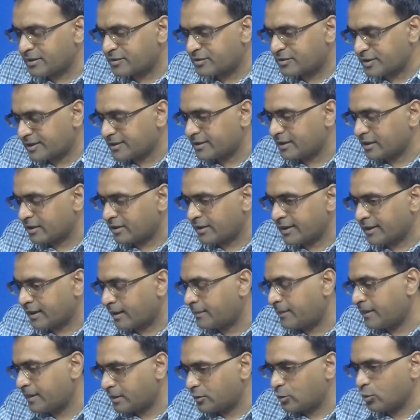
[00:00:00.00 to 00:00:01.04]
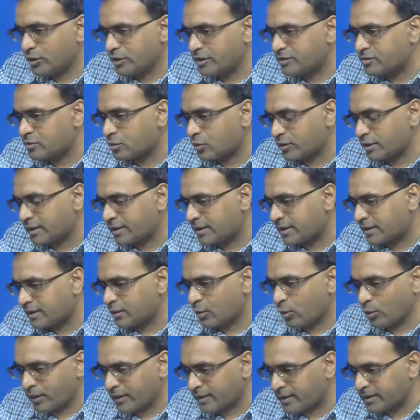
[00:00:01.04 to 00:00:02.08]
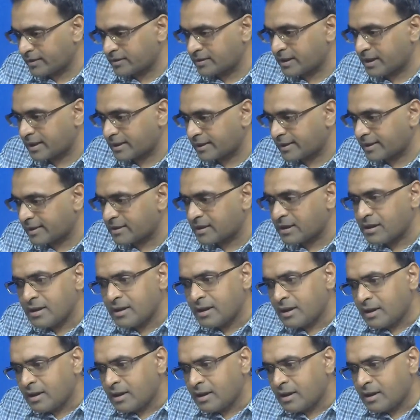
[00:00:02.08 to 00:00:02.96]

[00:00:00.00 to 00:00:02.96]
signal, right? I mean, though it is rotating target,